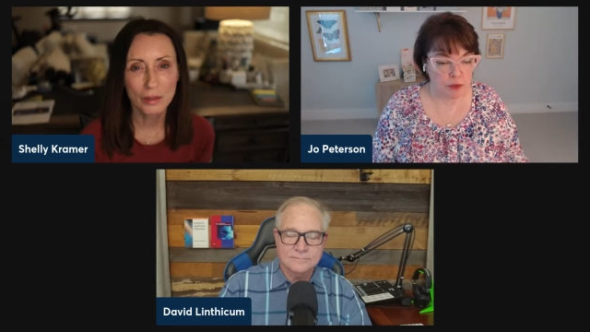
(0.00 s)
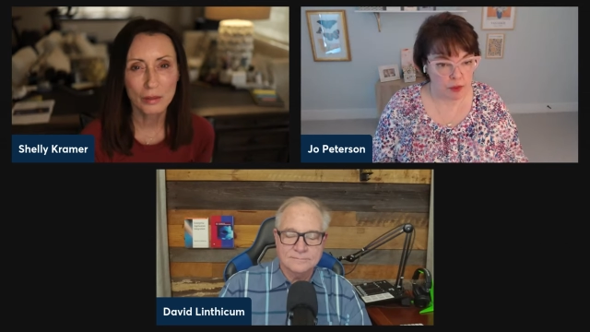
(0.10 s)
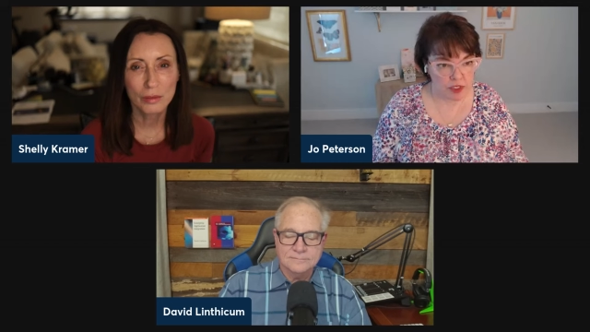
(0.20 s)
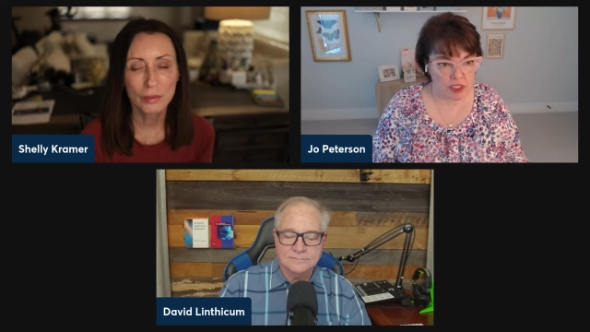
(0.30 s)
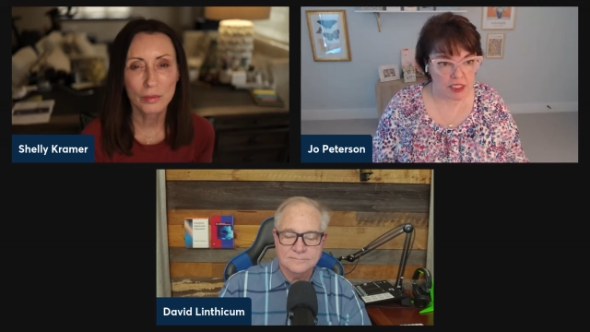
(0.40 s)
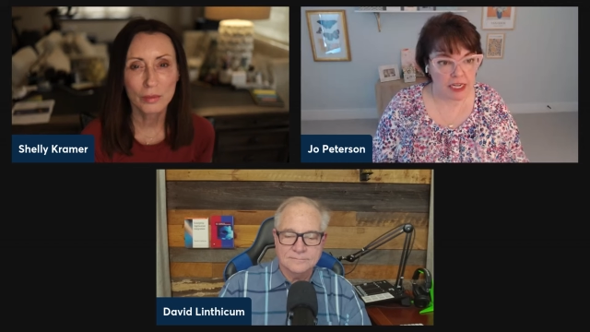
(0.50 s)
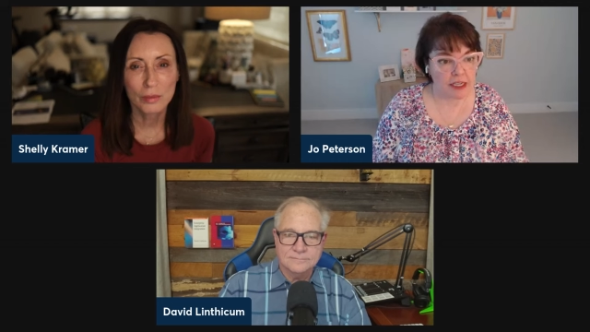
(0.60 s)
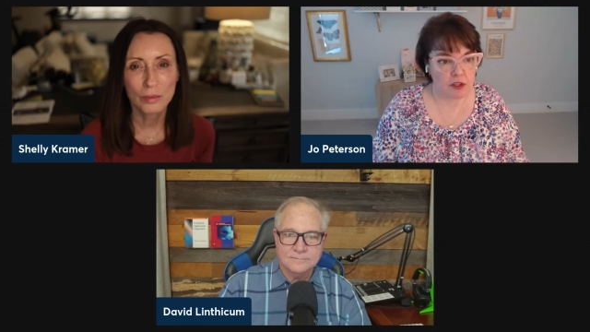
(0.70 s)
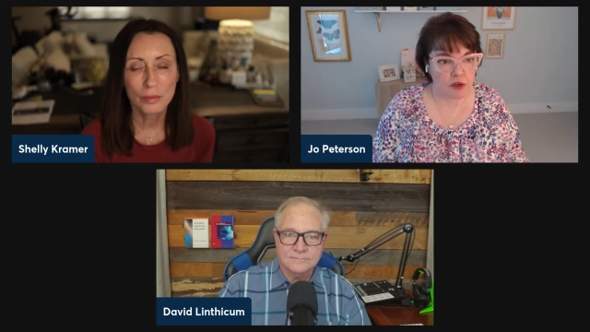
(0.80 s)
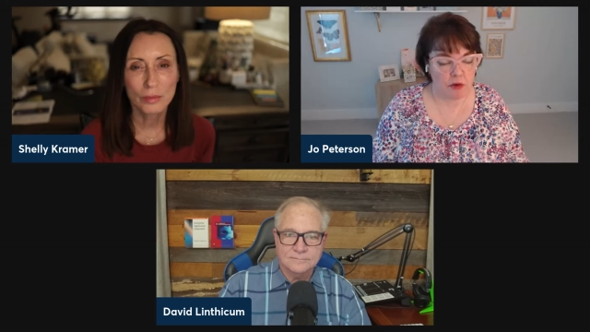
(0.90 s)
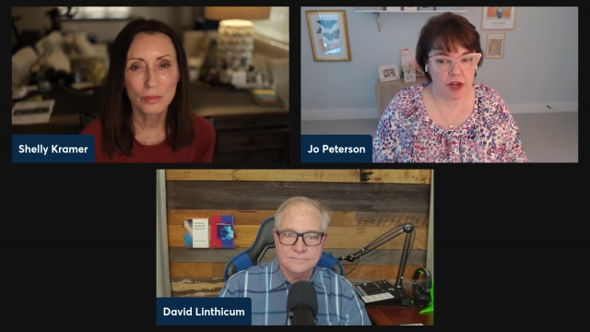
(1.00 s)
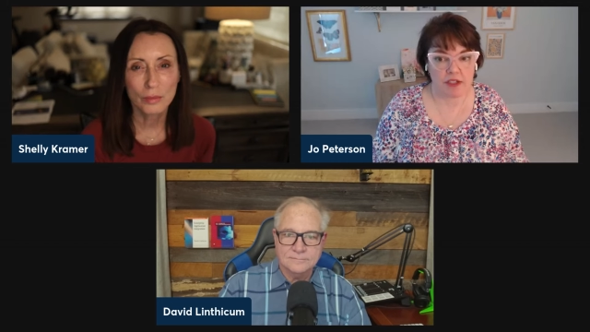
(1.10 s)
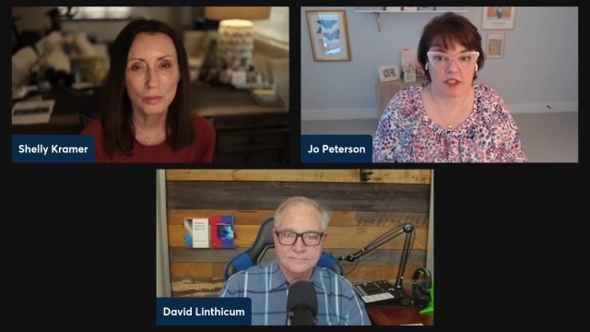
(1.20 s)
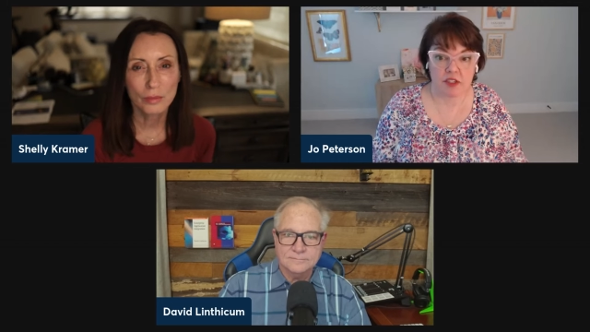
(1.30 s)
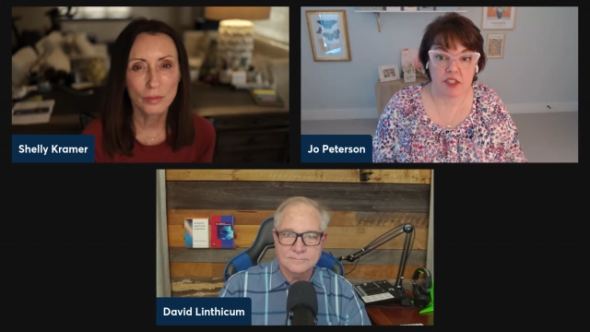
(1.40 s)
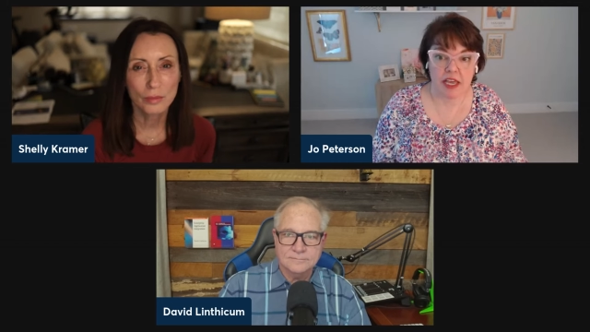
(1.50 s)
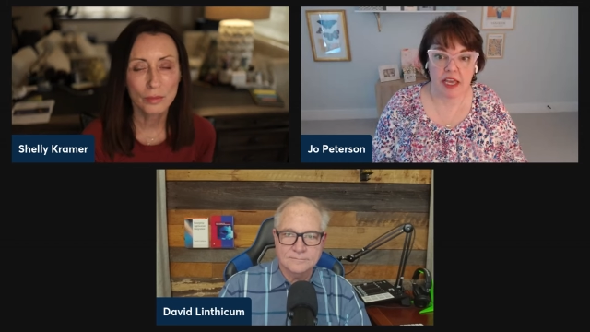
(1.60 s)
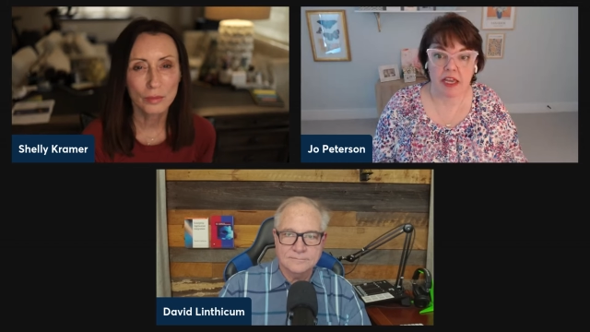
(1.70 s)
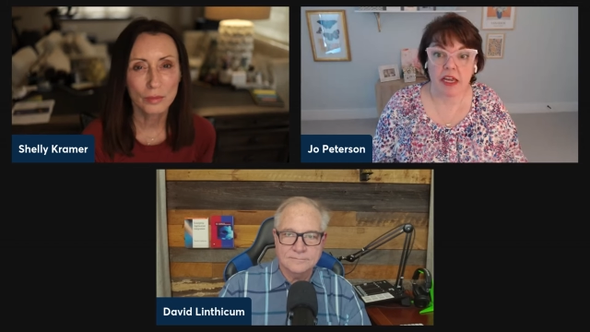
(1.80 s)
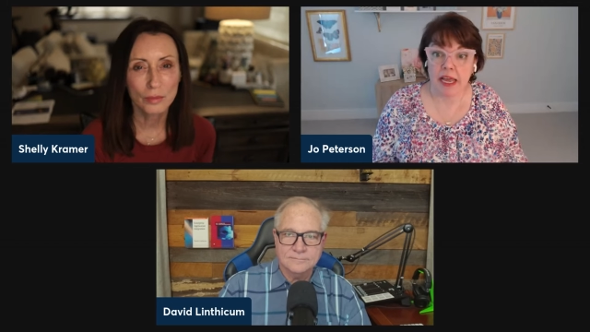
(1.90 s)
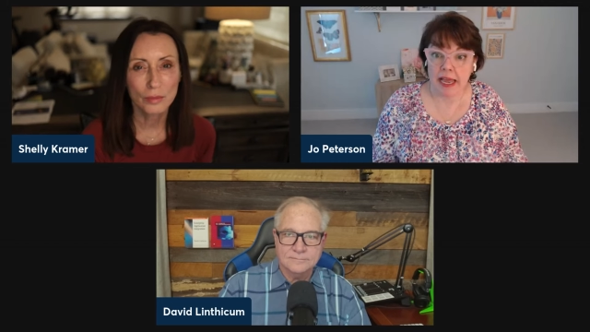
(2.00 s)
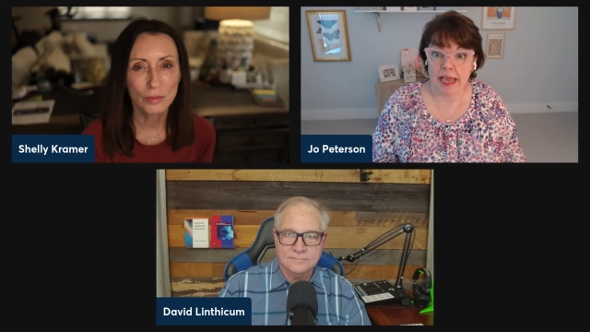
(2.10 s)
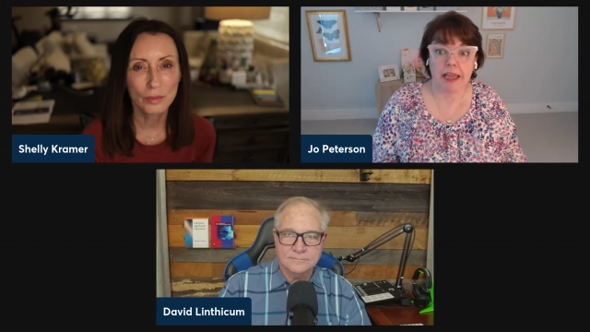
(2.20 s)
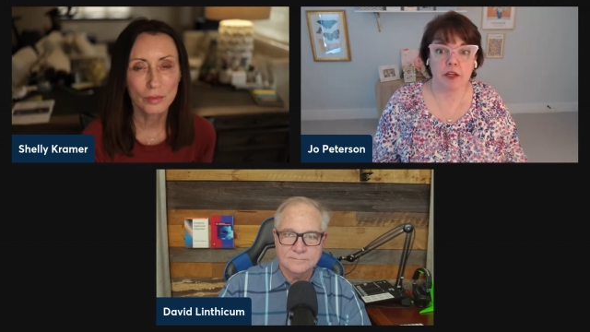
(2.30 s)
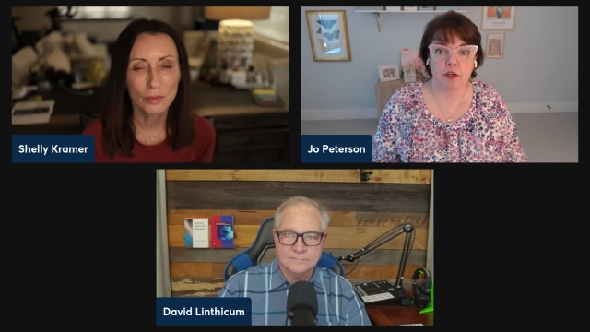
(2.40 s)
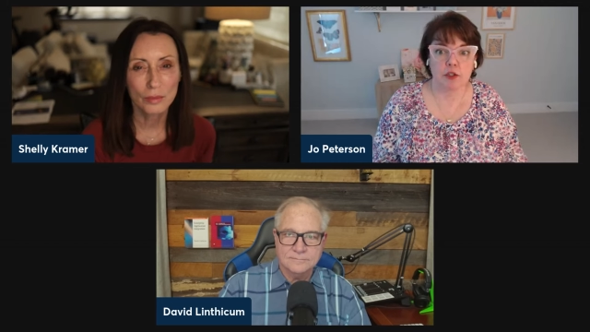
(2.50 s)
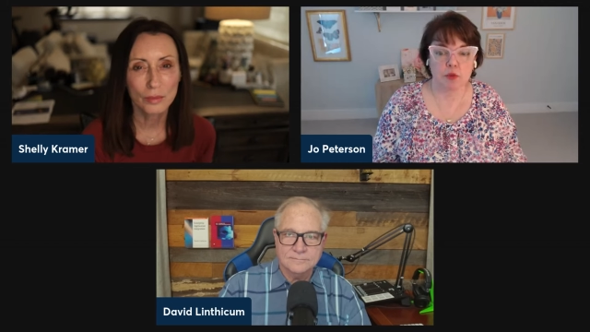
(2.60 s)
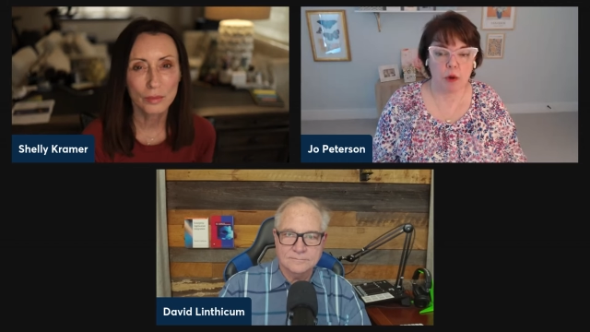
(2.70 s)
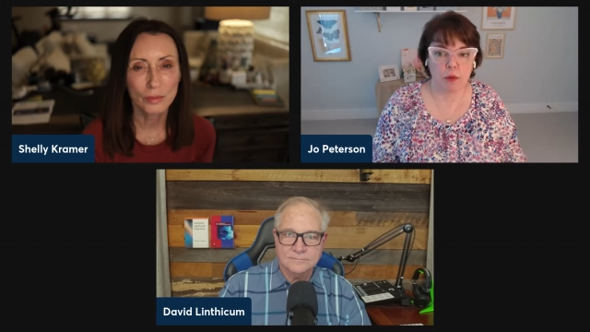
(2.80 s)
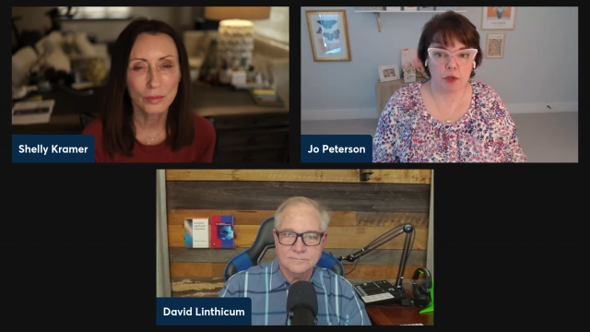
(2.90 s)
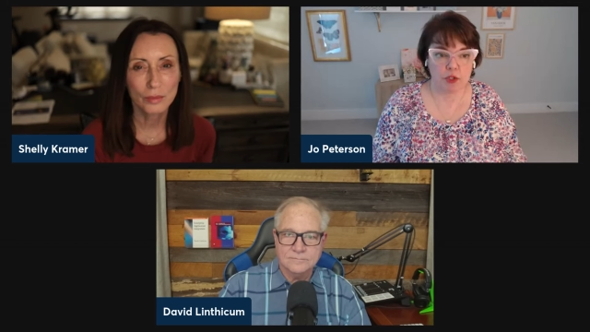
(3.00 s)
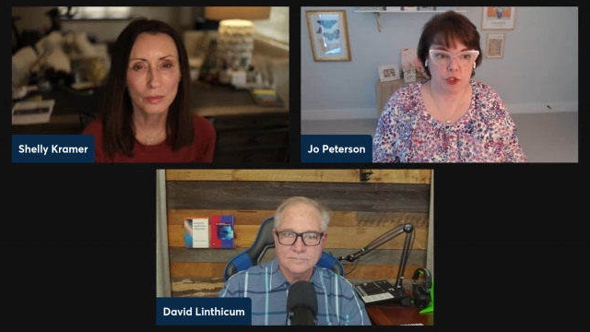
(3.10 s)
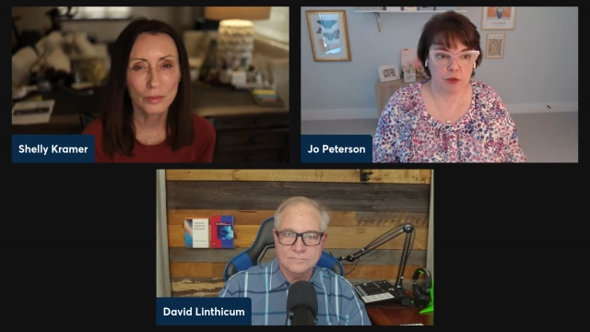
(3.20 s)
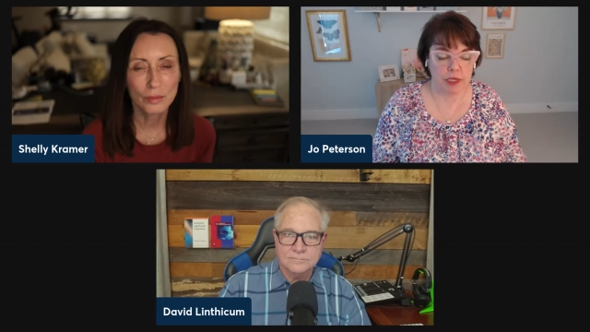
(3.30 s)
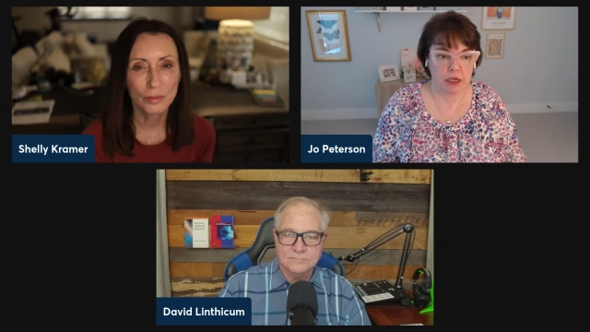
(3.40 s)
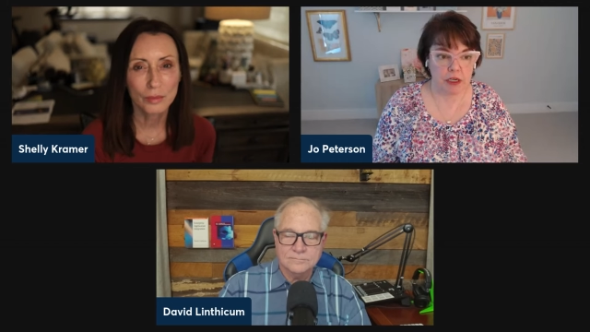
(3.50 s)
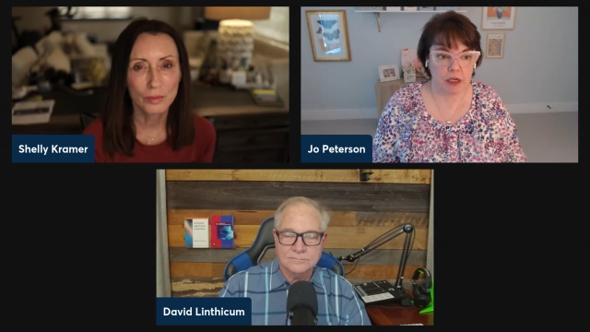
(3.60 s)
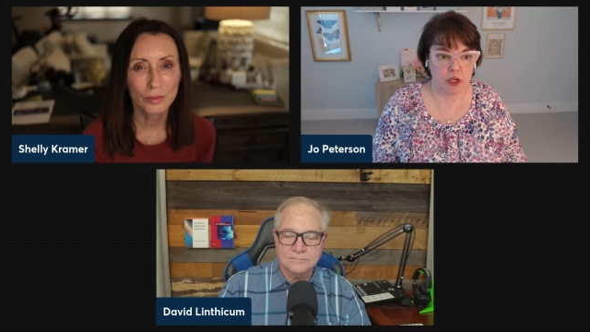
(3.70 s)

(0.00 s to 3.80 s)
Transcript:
Speaker 1: put a stake in the ground and say, hey, here's what we're doing?